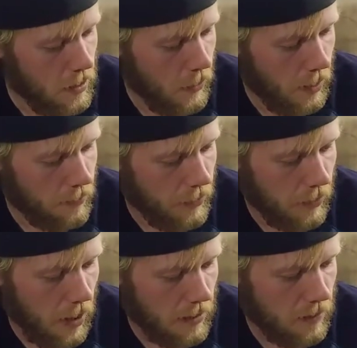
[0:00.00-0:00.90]
You can
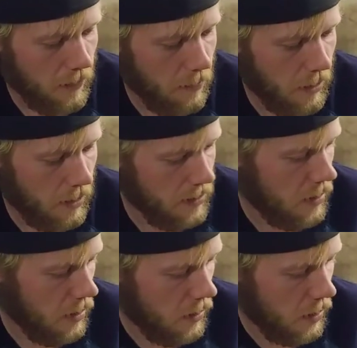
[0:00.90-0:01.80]
bring lots of them
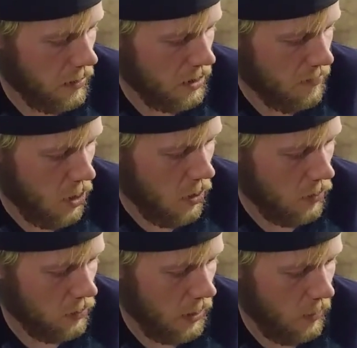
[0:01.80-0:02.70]
because they're
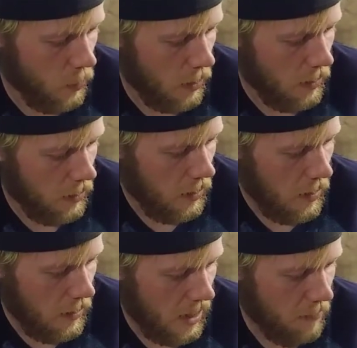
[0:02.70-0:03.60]
small, lightweight,
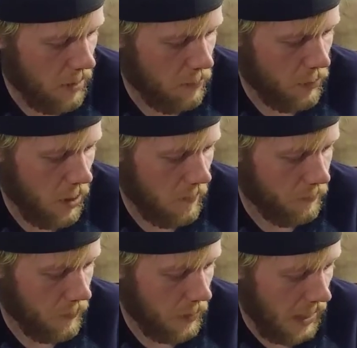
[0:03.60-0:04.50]
can be bought
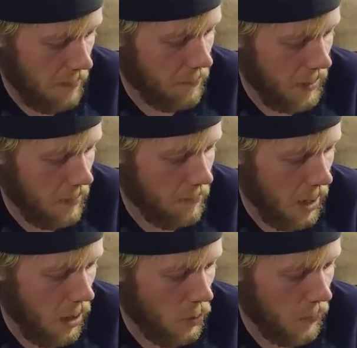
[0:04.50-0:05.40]

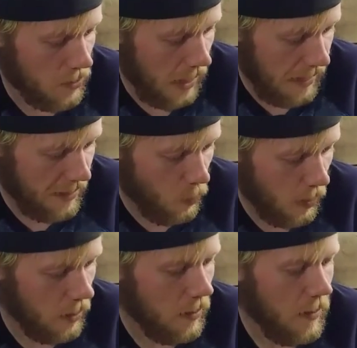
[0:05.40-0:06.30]
almost
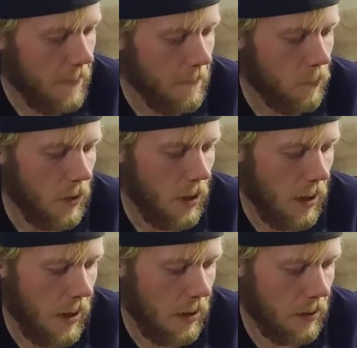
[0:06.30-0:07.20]
anywhere,
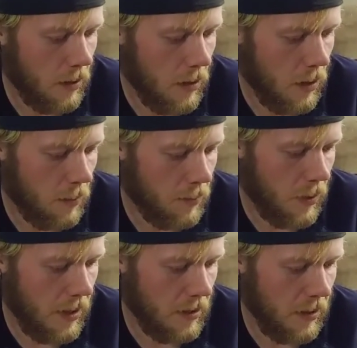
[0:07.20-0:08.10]
and are
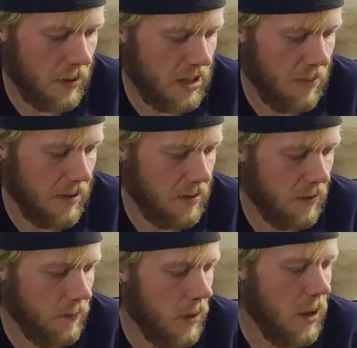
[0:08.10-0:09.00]
pretty
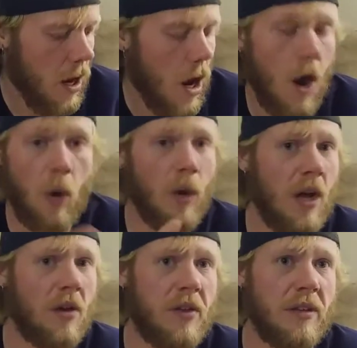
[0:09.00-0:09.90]
inexpensive.
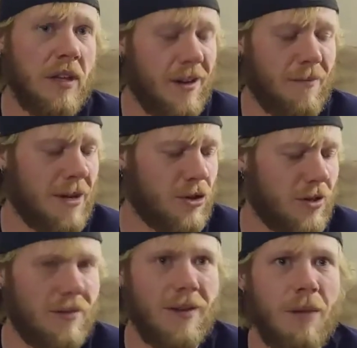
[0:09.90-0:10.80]
One other thing they didn't
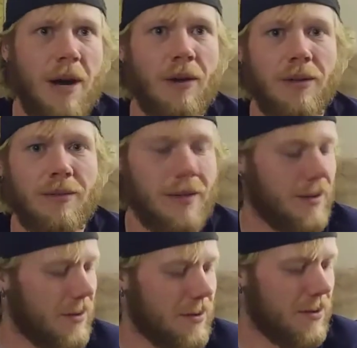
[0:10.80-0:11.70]
mention about it
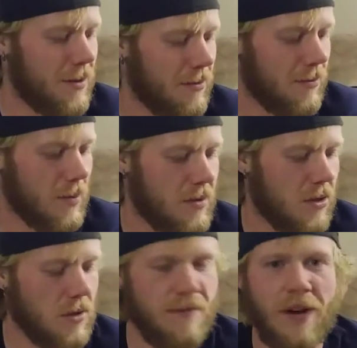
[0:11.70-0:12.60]
is it
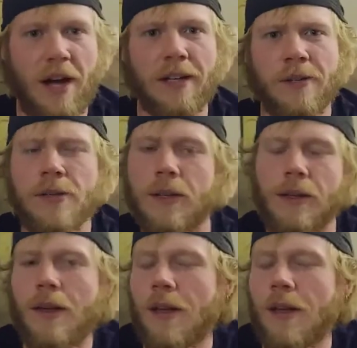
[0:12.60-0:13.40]
starts fires.